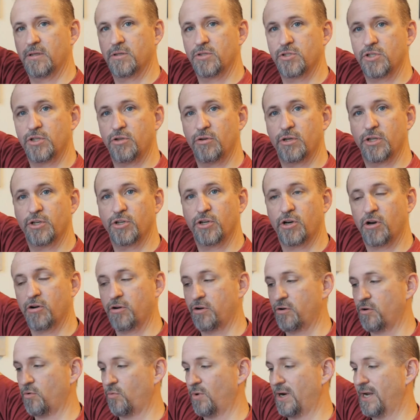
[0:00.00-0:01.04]
So you can
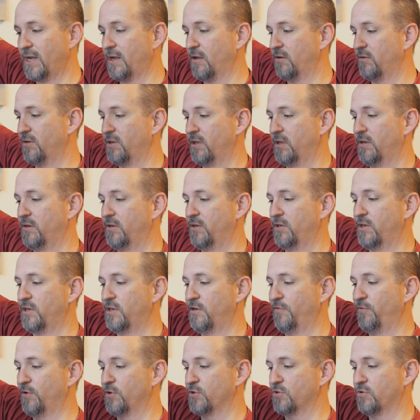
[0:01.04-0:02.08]
turn it around to
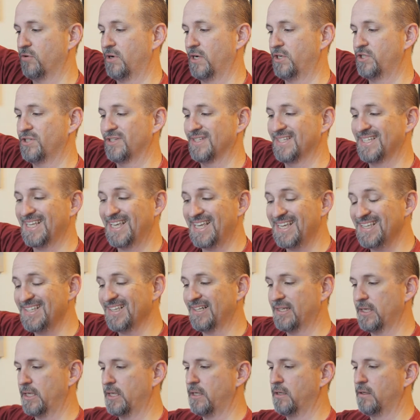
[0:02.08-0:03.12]
different directions
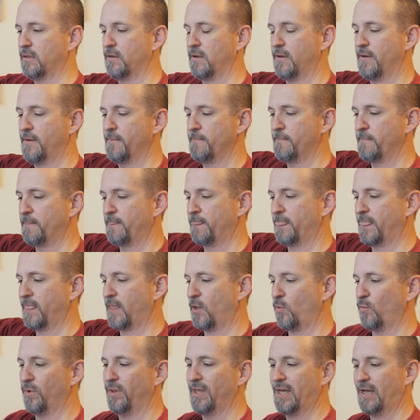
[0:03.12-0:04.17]
easily
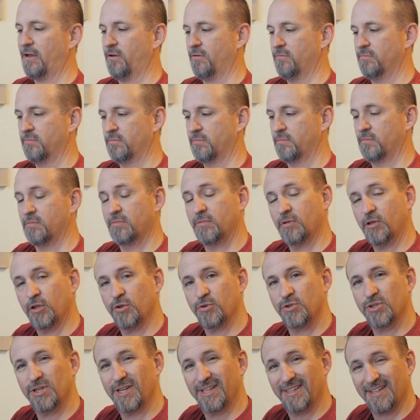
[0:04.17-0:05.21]
without
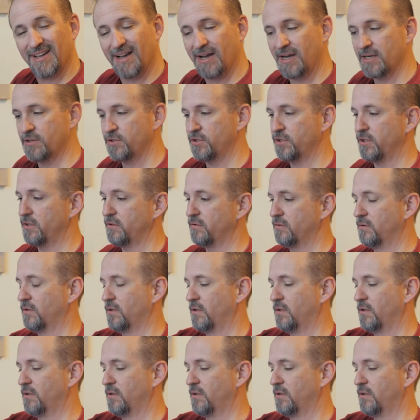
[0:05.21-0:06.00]
loosening the hot shoe.